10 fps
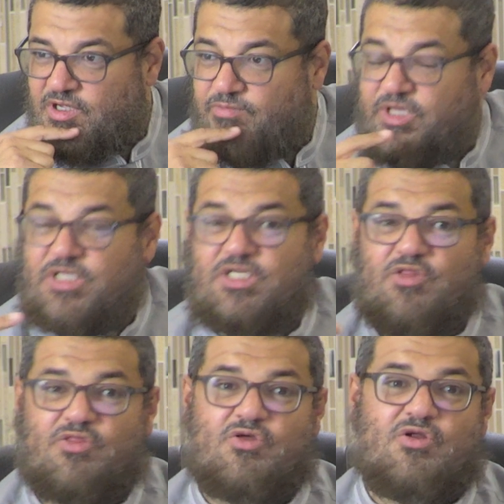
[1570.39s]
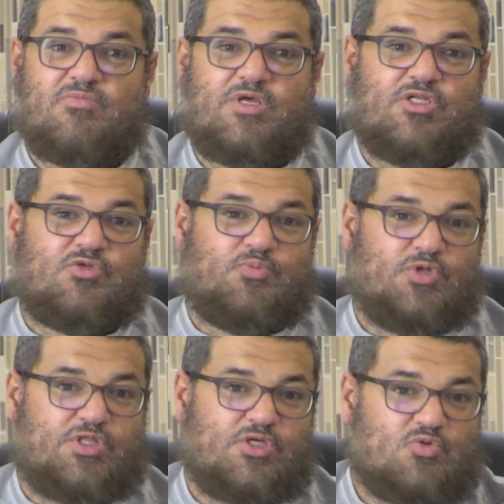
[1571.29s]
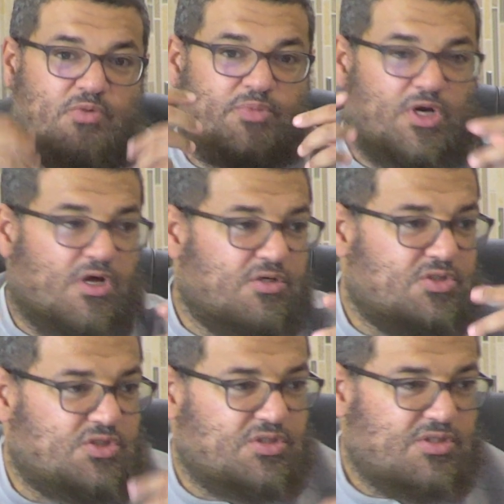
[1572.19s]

Because of dhulm, it put things where it belongs.